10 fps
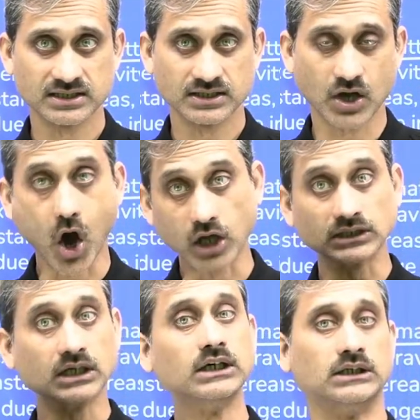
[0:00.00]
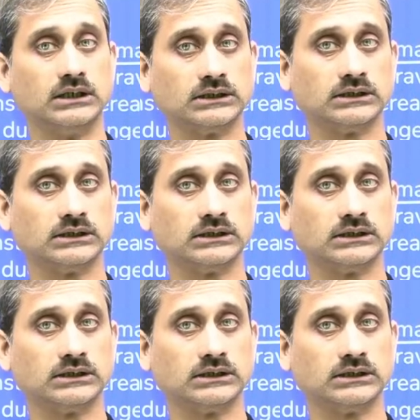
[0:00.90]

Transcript: on Earth,